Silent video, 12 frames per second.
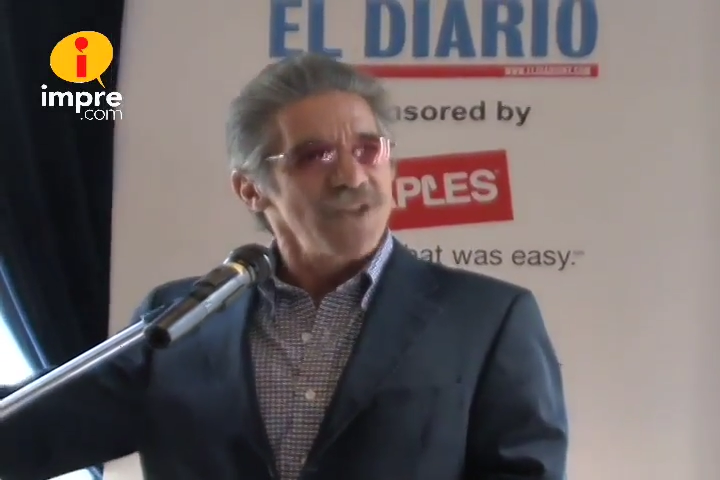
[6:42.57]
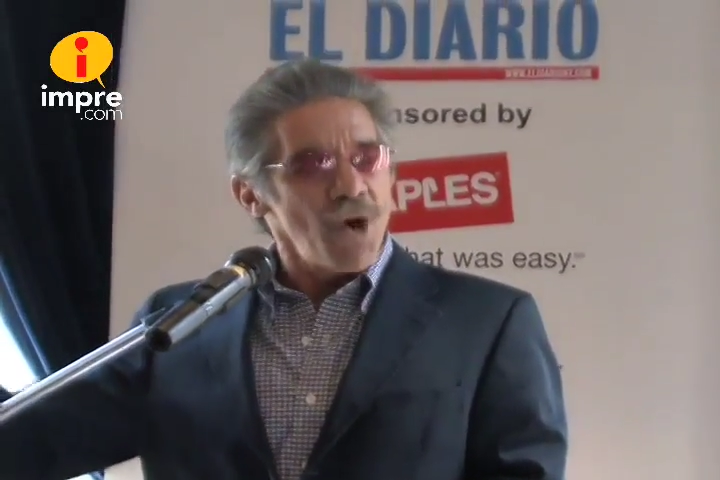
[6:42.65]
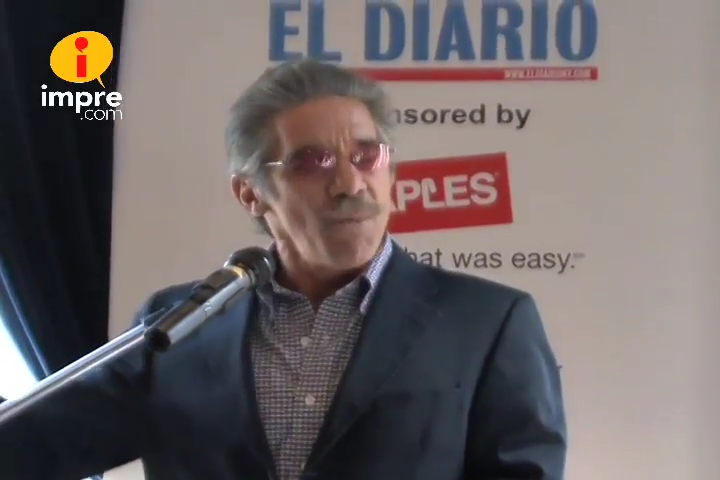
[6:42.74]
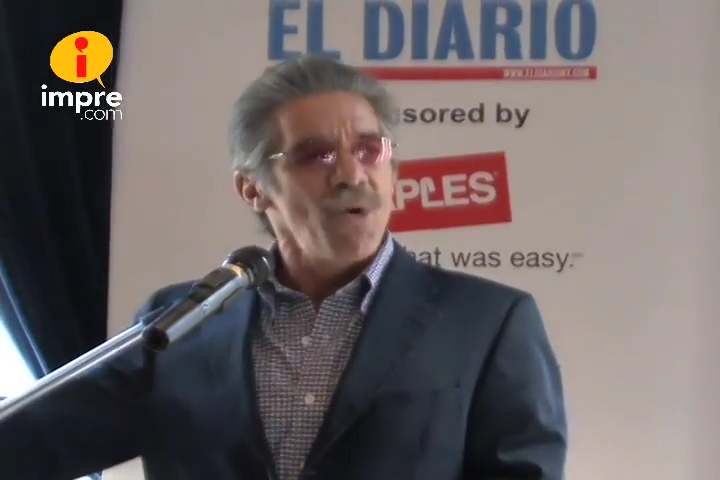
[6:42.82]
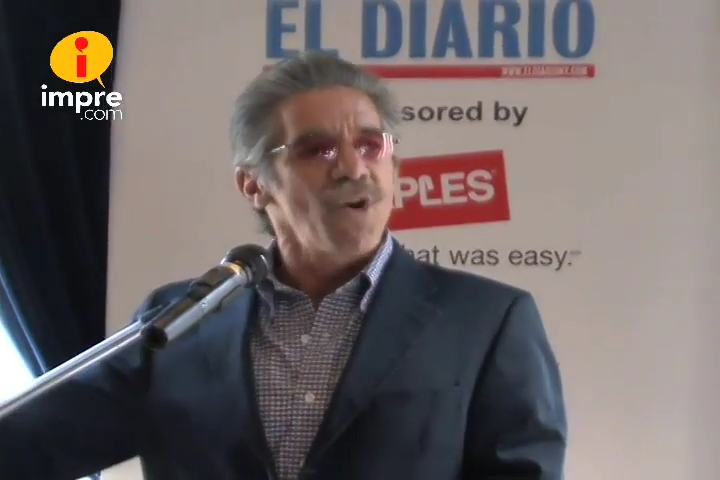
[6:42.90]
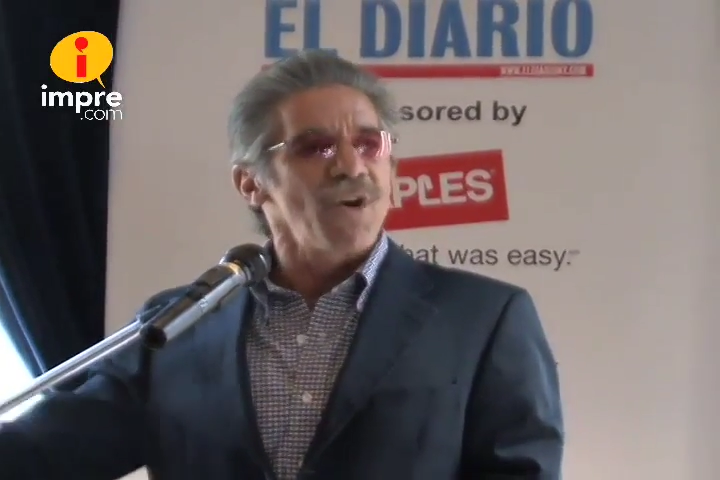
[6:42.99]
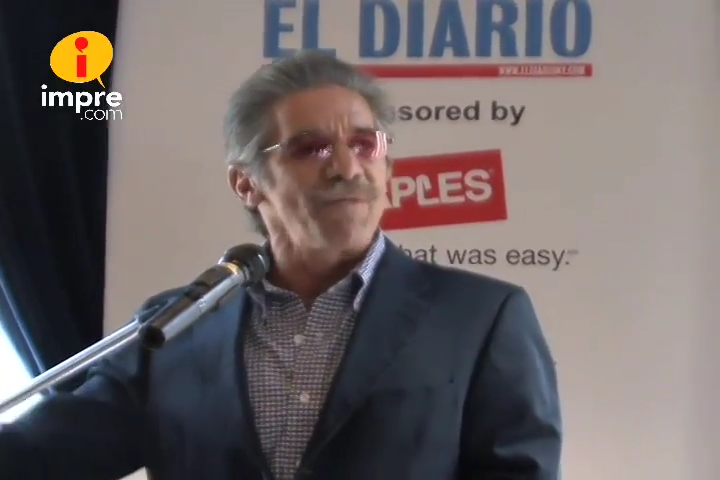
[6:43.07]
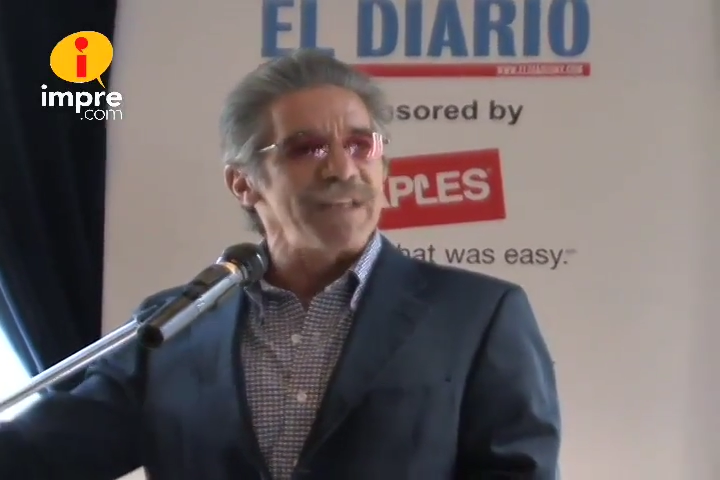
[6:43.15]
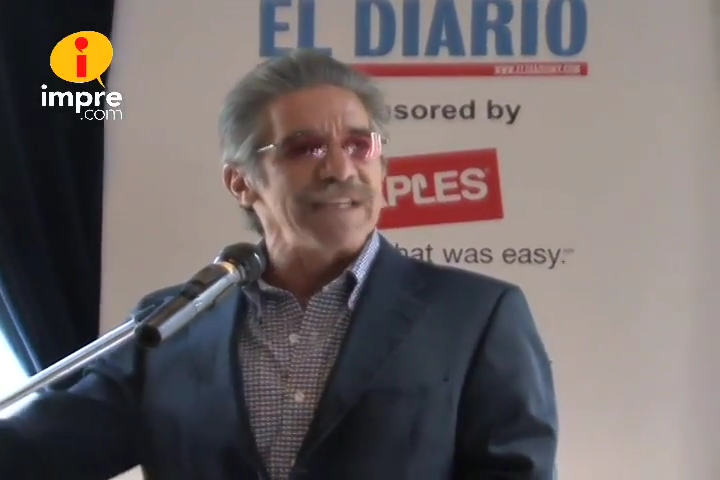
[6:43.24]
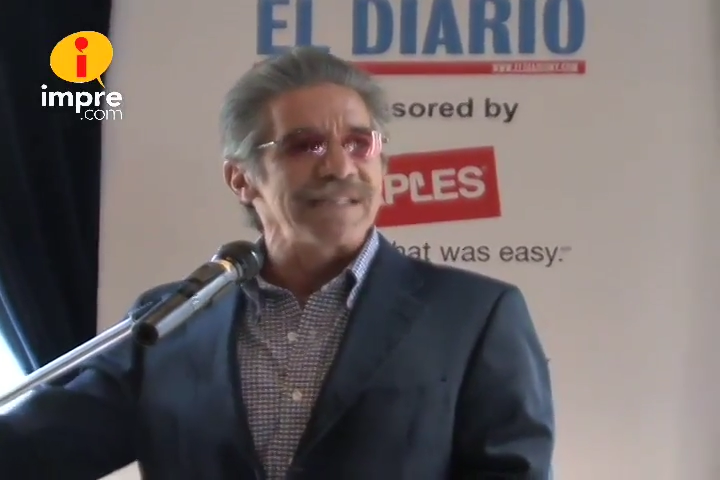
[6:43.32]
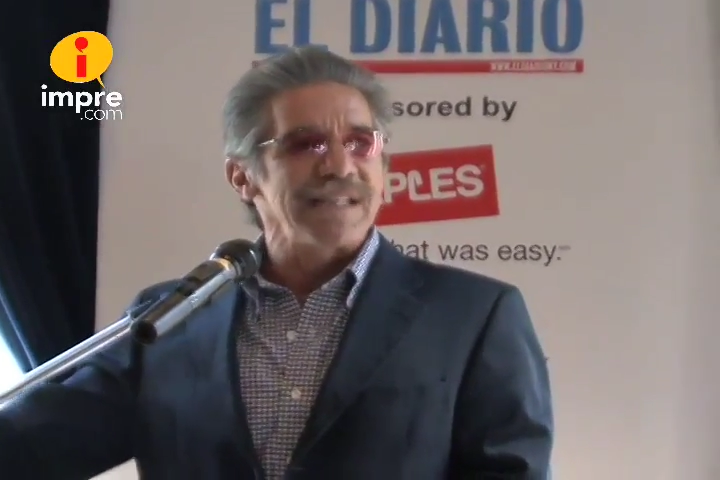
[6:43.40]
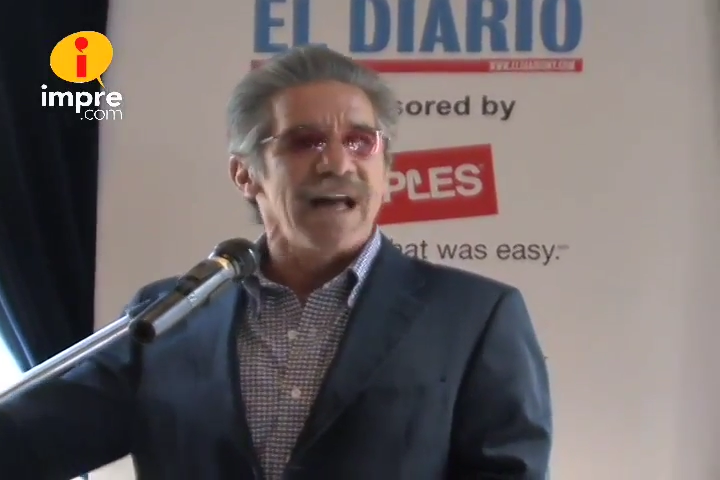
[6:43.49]
no more of
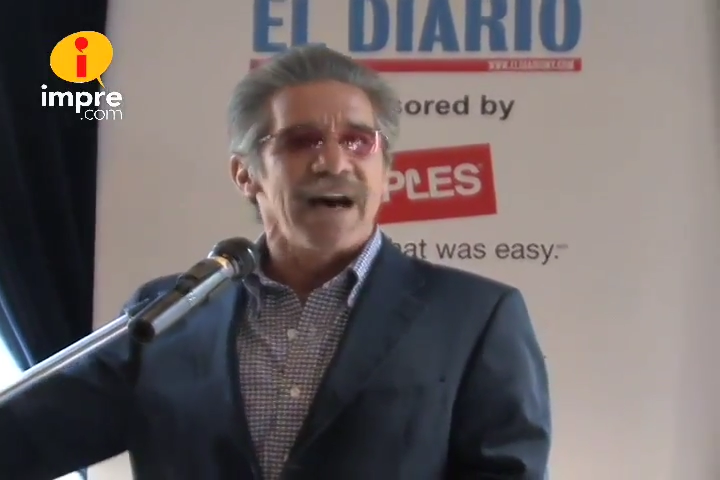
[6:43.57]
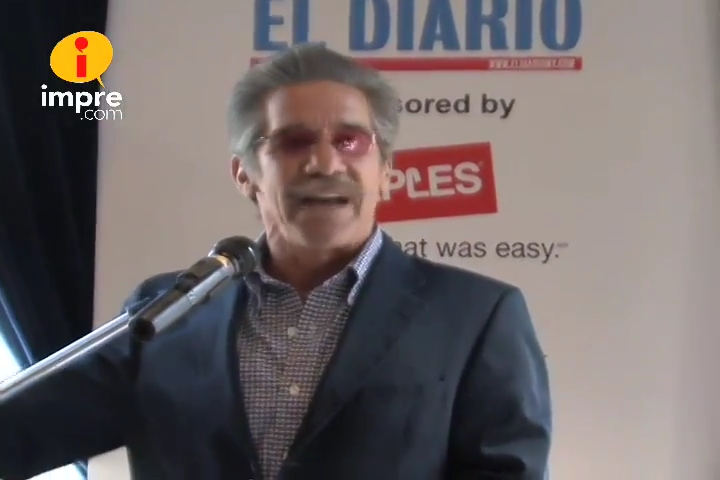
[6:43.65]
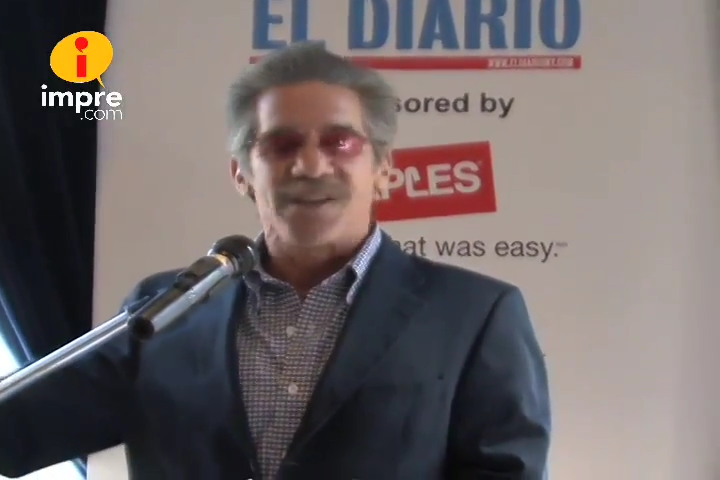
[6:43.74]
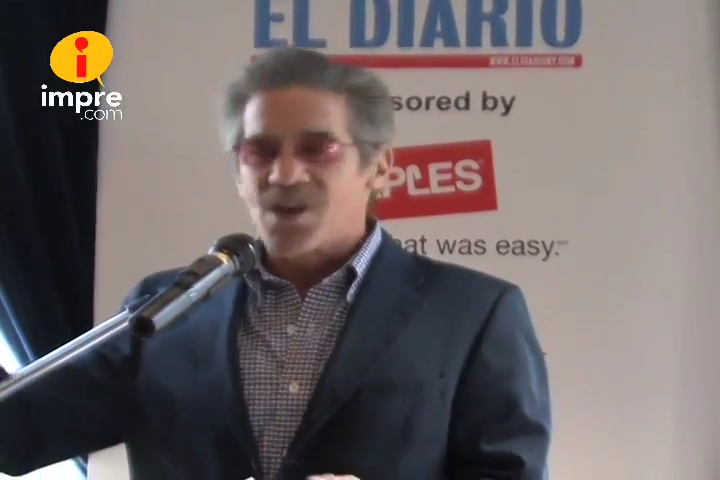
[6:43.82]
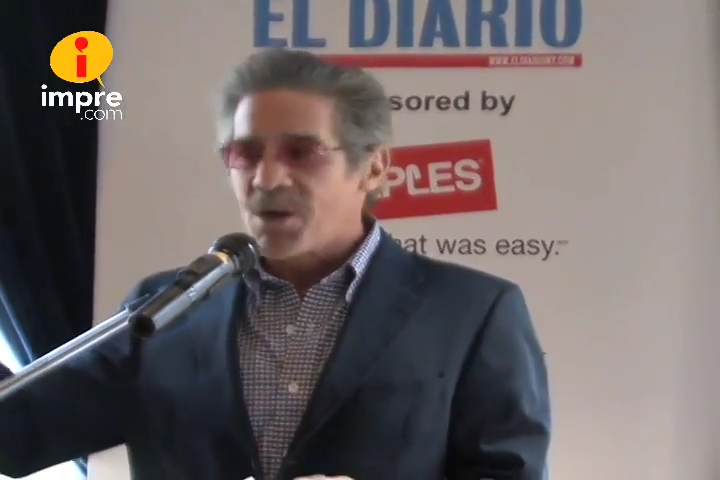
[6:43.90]
these lies,